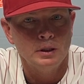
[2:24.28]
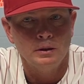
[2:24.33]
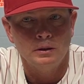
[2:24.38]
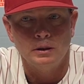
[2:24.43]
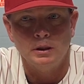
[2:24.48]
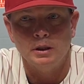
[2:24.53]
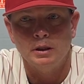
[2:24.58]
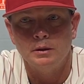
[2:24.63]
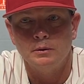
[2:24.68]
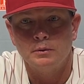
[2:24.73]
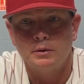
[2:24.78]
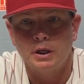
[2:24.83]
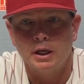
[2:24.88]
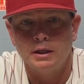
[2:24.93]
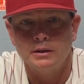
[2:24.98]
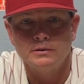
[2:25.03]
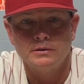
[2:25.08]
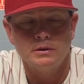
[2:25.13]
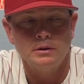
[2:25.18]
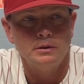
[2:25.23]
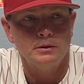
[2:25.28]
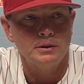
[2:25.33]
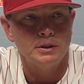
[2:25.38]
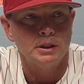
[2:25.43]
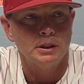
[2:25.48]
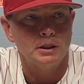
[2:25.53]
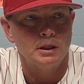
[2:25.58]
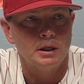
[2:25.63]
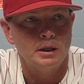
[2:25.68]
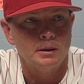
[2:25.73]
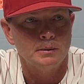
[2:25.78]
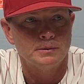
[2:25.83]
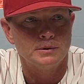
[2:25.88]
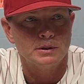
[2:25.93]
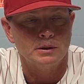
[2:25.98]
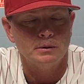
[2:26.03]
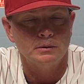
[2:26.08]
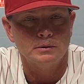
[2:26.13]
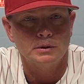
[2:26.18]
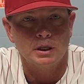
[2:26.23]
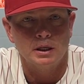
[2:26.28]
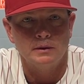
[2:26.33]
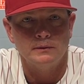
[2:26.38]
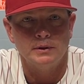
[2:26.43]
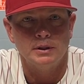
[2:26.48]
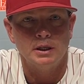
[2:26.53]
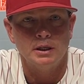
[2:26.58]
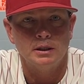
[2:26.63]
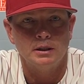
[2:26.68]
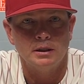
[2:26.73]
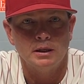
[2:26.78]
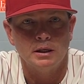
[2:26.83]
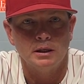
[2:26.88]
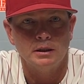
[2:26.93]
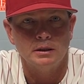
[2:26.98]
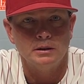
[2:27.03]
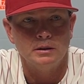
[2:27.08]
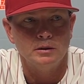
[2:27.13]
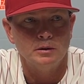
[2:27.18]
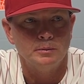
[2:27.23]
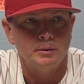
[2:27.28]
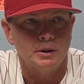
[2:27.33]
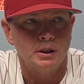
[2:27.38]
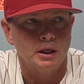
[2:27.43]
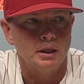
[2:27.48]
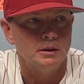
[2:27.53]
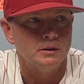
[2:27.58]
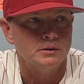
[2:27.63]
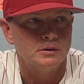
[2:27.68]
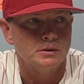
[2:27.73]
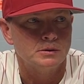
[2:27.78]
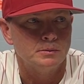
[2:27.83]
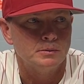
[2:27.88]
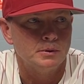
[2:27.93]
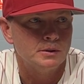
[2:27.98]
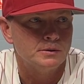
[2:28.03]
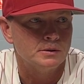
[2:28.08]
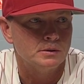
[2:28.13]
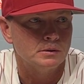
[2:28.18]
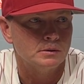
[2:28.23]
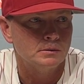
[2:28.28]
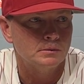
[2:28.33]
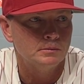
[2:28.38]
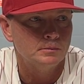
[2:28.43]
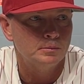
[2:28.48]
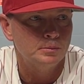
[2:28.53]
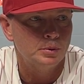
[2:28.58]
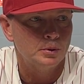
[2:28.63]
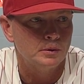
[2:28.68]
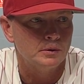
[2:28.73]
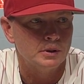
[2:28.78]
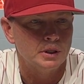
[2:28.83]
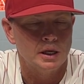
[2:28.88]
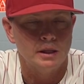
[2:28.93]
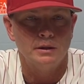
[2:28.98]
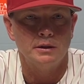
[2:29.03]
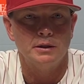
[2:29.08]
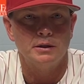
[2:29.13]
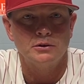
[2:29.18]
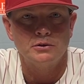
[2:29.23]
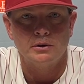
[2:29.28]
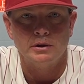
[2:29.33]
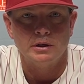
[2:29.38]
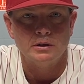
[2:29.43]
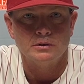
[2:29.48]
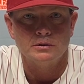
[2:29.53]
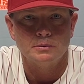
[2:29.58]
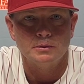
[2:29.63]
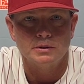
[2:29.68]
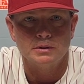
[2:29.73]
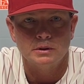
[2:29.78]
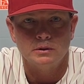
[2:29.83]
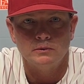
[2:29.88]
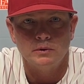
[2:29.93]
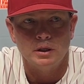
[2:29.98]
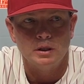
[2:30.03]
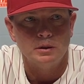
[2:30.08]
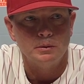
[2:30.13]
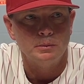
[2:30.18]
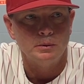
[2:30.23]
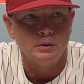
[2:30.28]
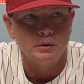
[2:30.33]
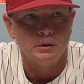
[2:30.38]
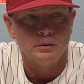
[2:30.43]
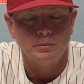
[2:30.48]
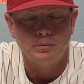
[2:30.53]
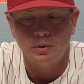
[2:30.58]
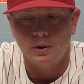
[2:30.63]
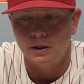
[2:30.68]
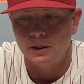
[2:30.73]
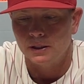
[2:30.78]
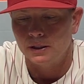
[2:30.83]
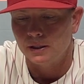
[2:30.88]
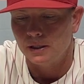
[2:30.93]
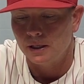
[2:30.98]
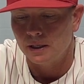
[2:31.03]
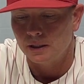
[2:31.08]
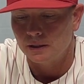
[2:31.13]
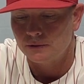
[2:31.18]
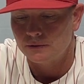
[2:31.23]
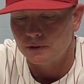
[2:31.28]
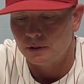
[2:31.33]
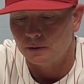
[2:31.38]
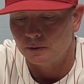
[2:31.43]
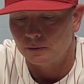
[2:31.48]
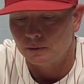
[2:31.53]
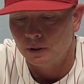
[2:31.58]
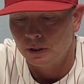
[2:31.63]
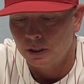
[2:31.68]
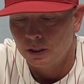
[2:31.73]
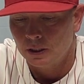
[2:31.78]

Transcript: Yeah, well, Caden's a little dinged up, so it's kind of a day-to-day deal, but Caden just wasn't, per the athletic trainers, wasn't available to play today. So